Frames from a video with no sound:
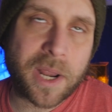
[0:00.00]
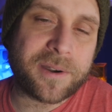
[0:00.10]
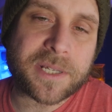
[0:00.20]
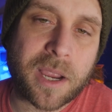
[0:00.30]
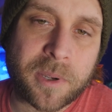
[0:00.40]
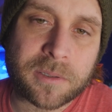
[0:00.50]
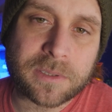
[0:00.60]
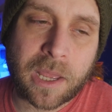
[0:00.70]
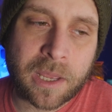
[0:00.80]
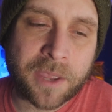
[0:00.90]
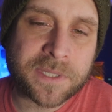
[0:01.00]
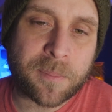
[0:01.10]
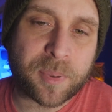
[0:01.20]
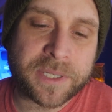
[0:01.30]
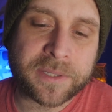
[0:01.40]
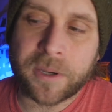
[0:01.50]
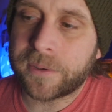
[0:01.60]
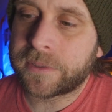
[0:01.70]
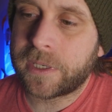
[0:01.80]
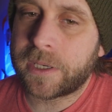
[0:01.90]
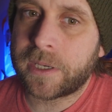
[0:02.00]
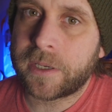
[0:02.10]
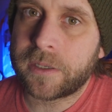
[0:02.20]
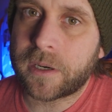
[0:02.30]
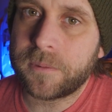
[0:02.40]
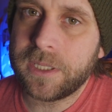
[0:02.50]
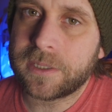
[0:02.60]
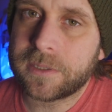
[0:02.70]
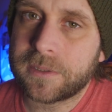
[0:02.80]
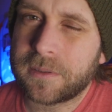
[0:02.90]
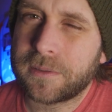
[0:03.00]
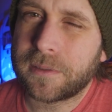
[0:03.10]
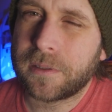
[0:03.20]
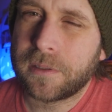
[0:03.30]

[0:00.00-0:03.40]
not here to talk about uh, FDM printing, though, uh, are we? Yeah, we're